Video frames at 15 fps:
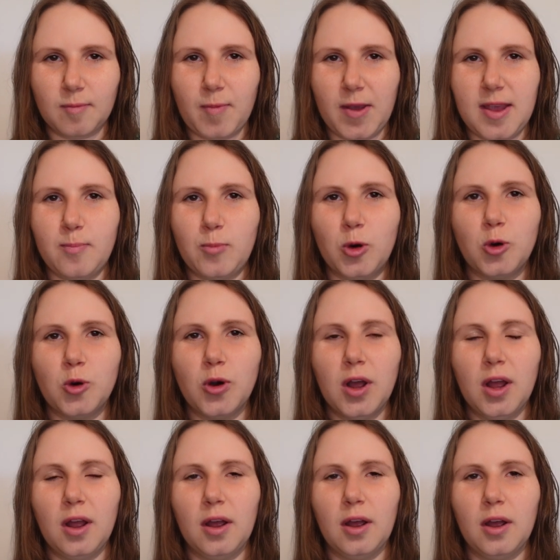to people
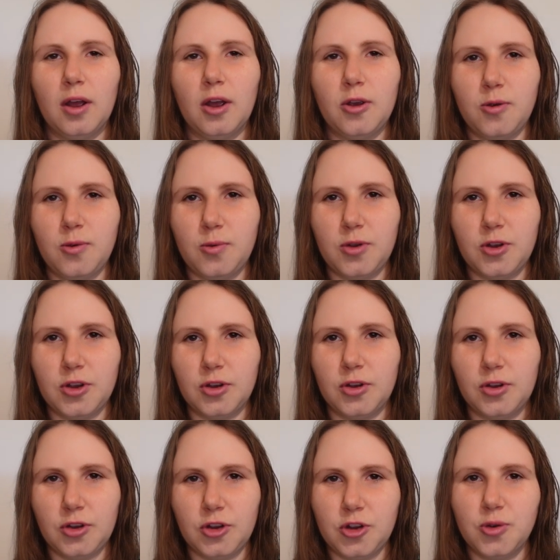who
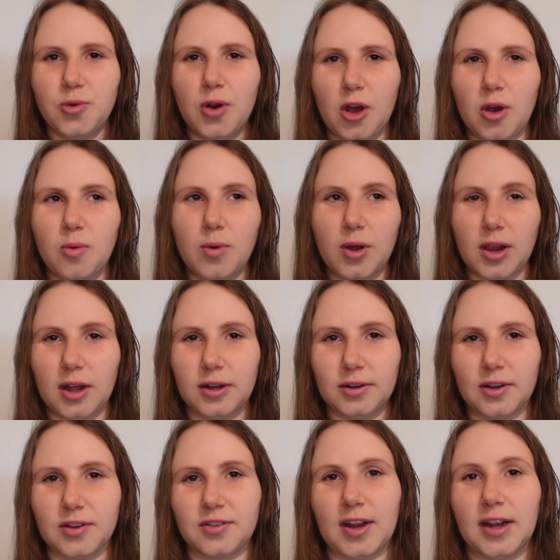you know will
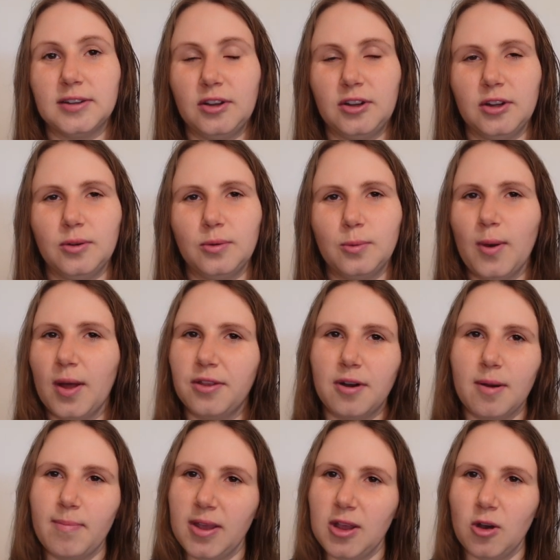understand you, whether
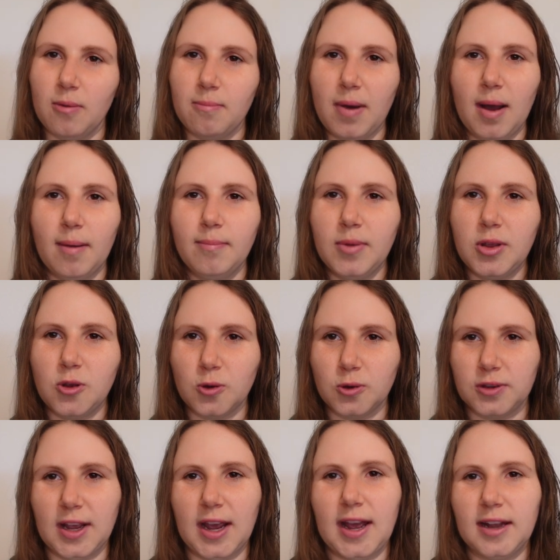it be your mum, your
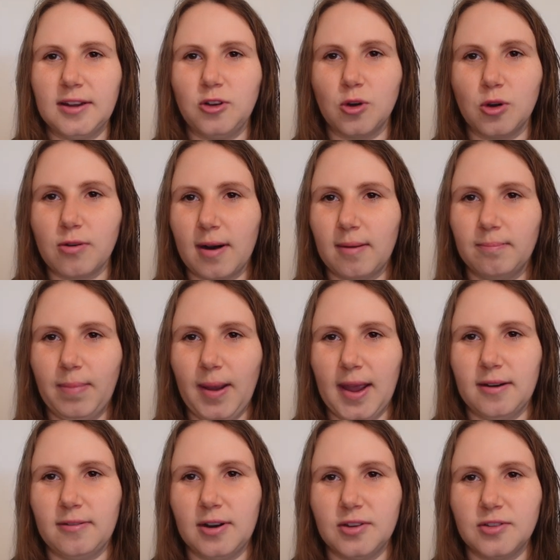dad, your
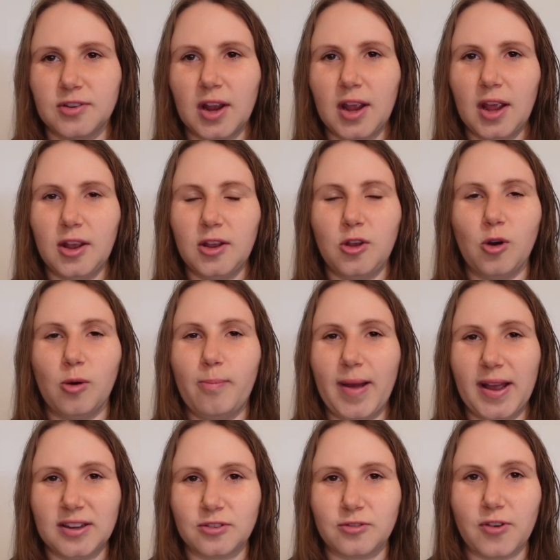grandparents, your
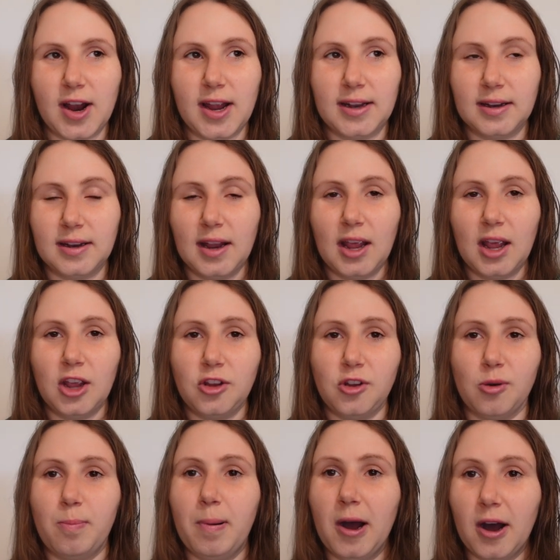best friend,
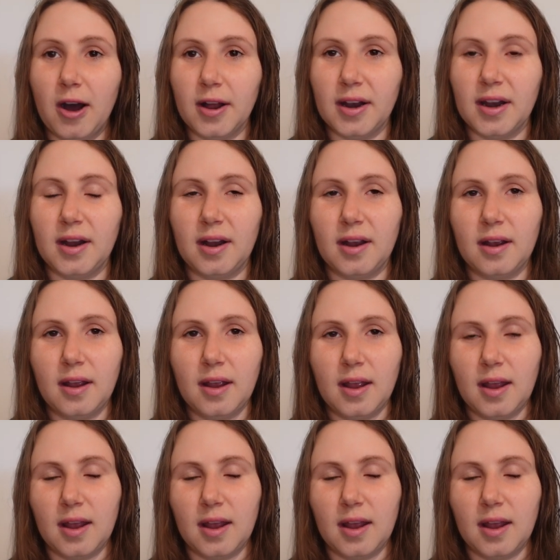your partner.